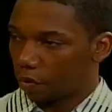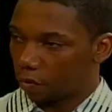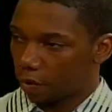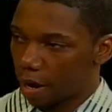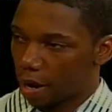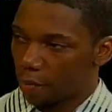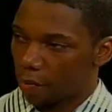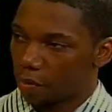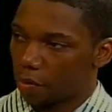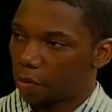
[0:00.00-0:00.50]

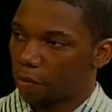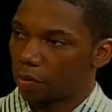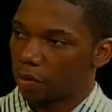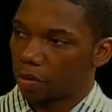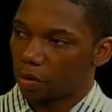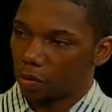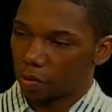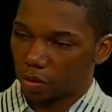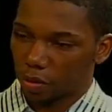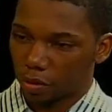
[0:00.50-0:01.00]
rapper,
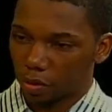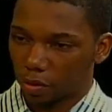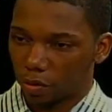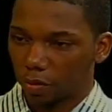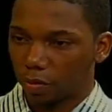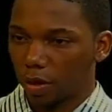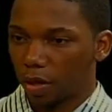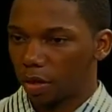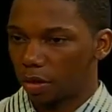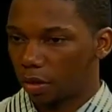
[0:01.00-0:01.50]
producer,
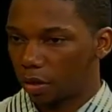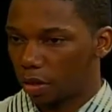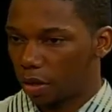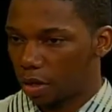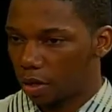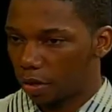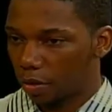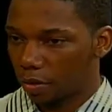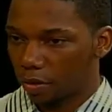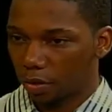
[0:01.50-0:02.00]

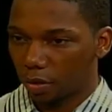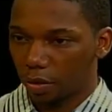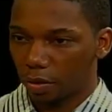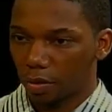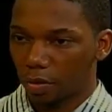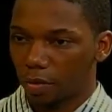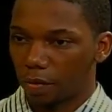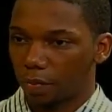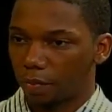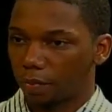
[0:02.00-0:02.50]
engineer.
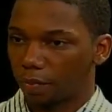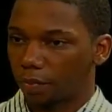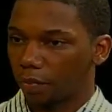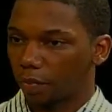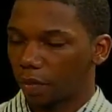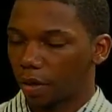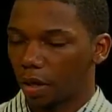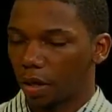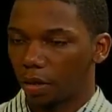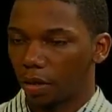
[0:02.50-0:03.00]
Um,
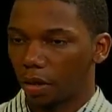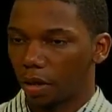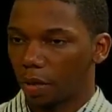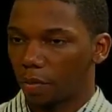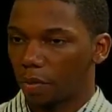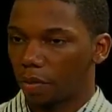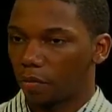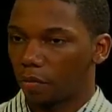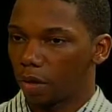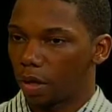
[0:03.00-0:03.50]
I think I've
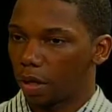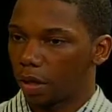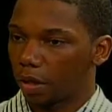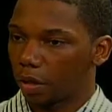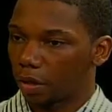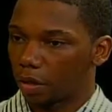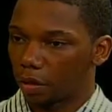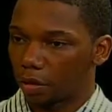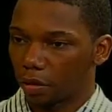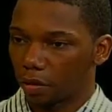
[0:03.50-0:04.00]
been writing
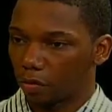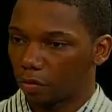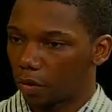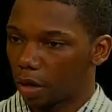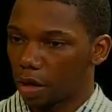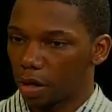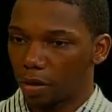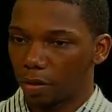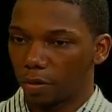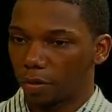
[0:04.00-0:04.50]

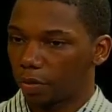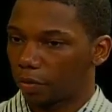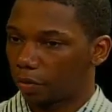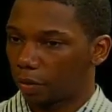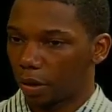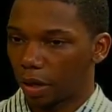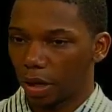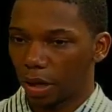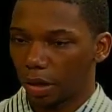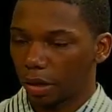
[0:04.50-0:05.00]
rhymes for
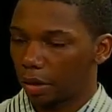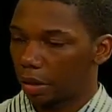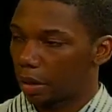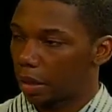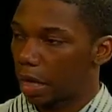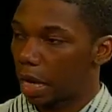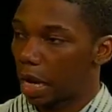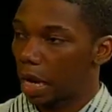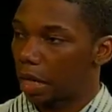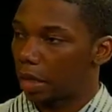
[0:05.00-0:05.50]
like
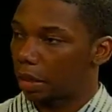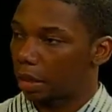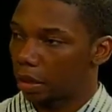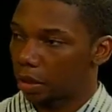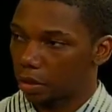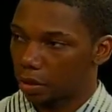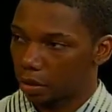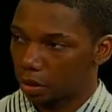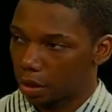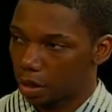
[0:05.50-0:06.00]
nine
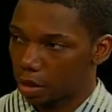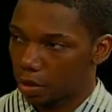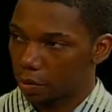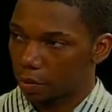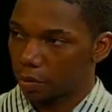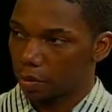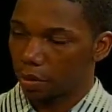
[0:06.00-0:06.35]
years now.